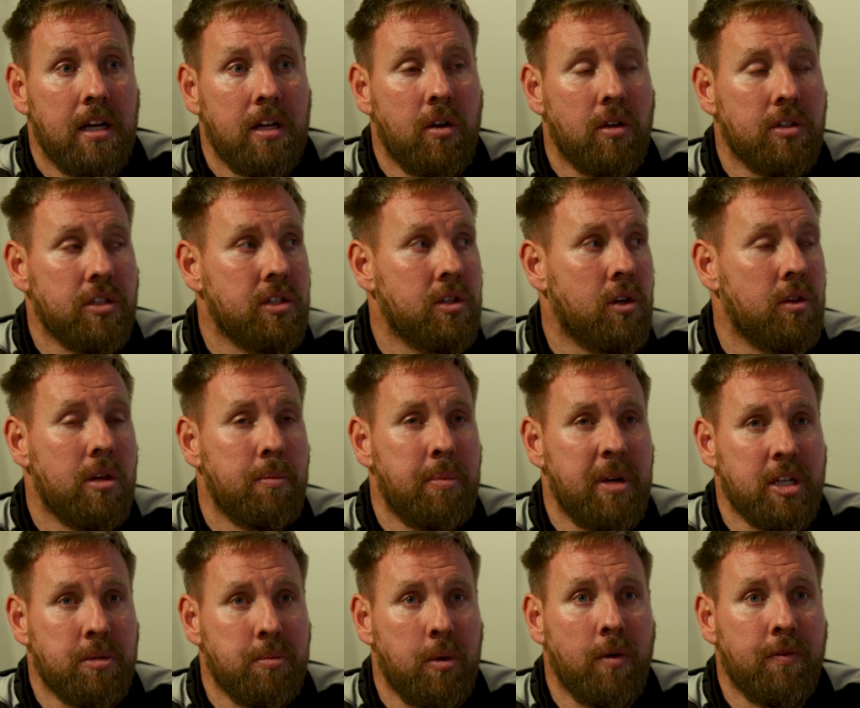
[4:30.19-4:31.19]
not just on the
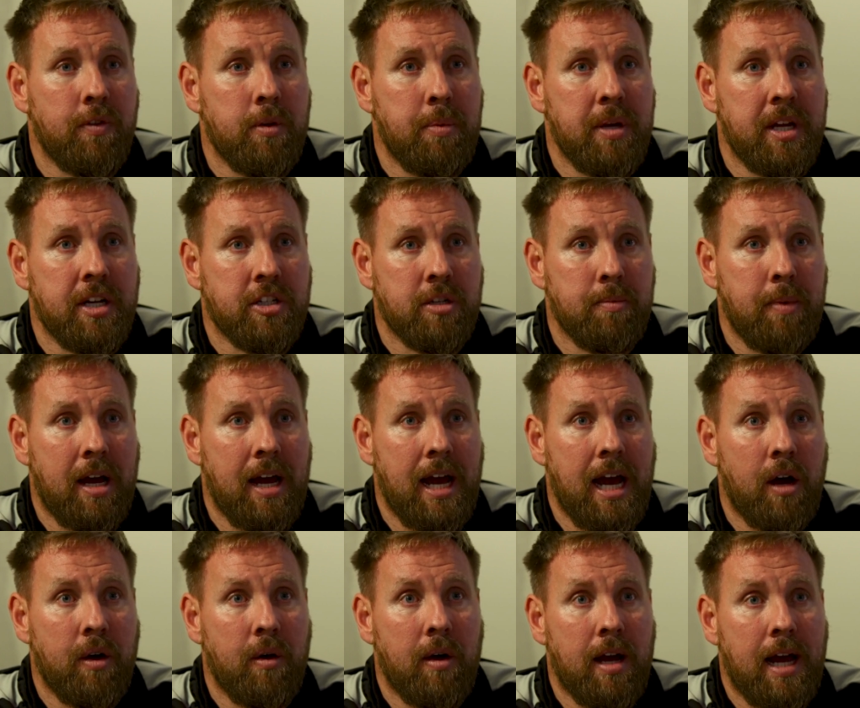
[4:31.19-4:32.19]
pitch but off the pitch, about
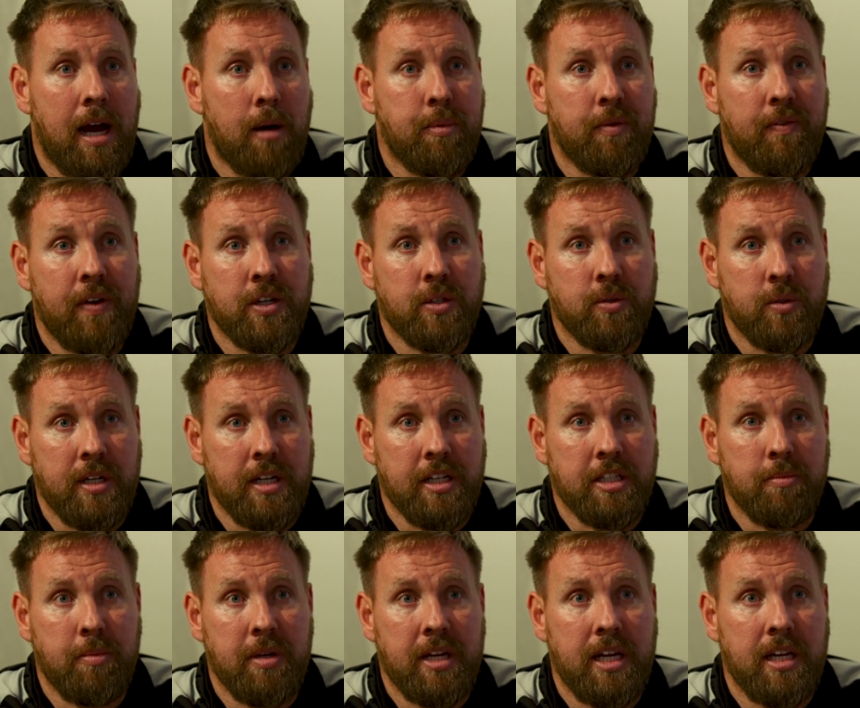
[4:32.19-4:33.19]
how professional you need
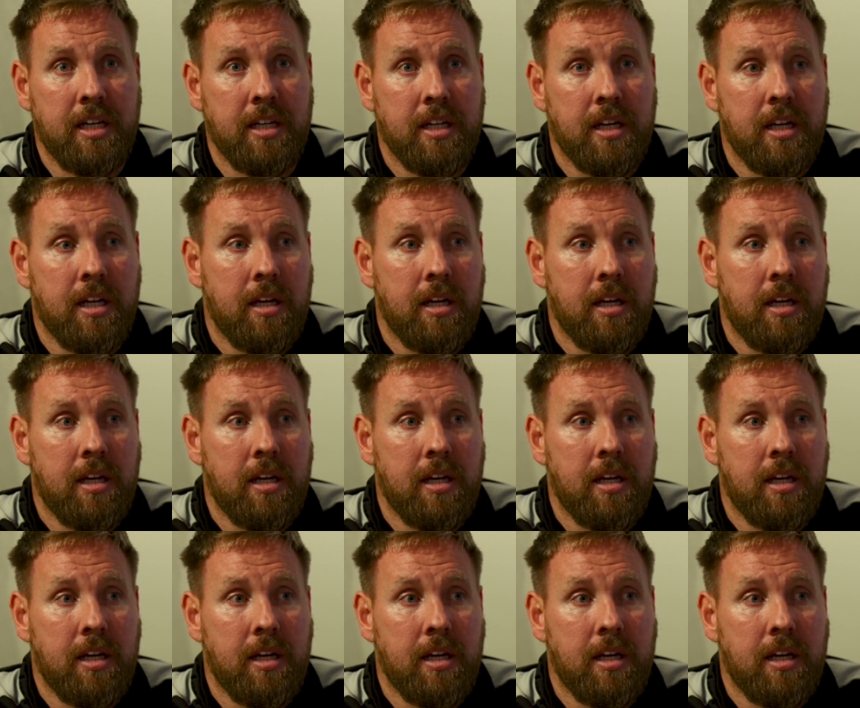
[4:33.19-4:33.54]
to be